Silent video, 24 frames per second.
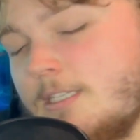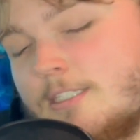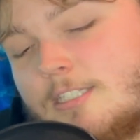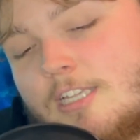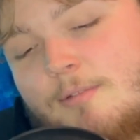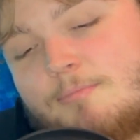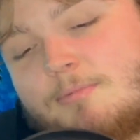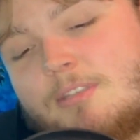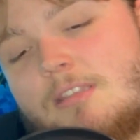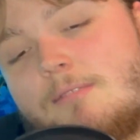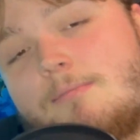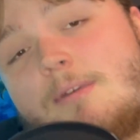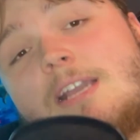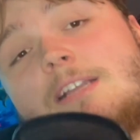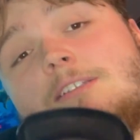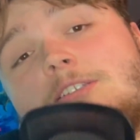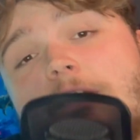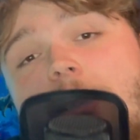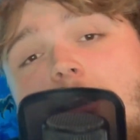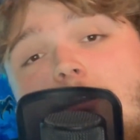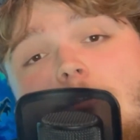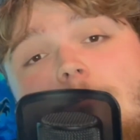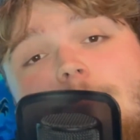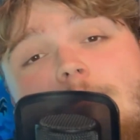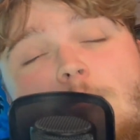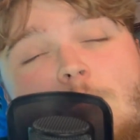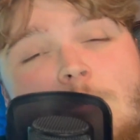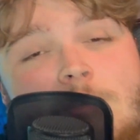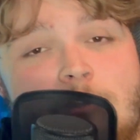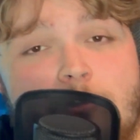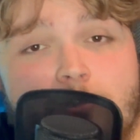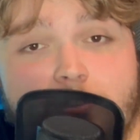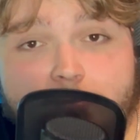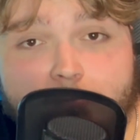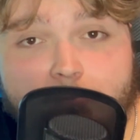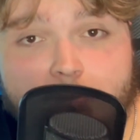Sub to the main channel if you want to
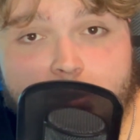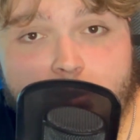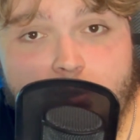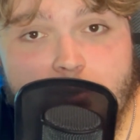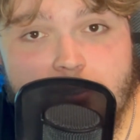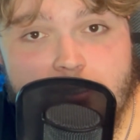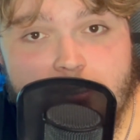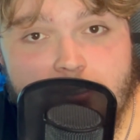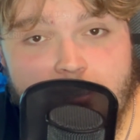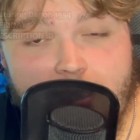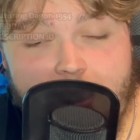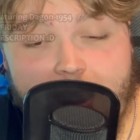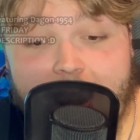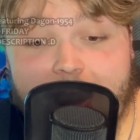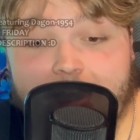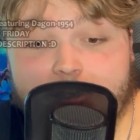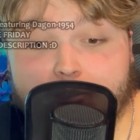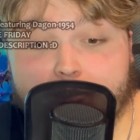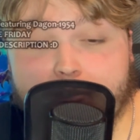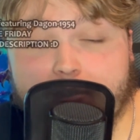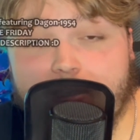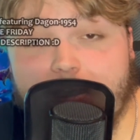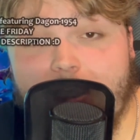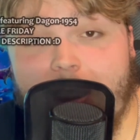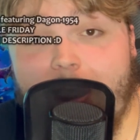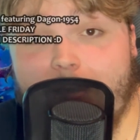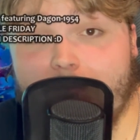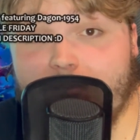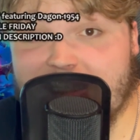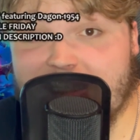hear some music. I actually have